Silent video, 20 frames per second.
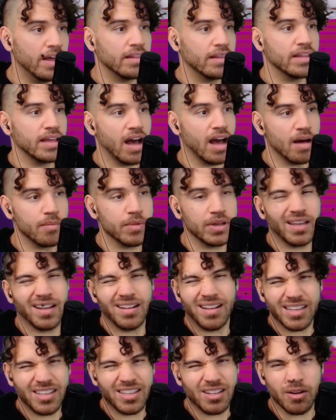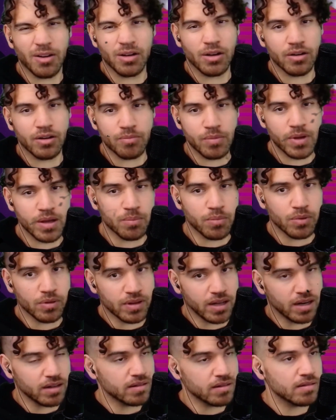the army, and like, you know, a lot of people
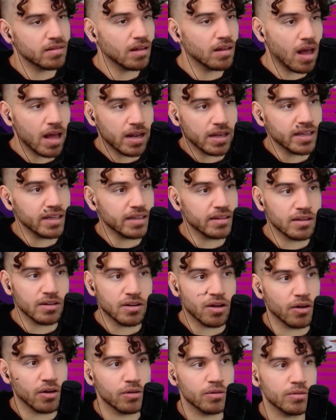that are slightly in the know,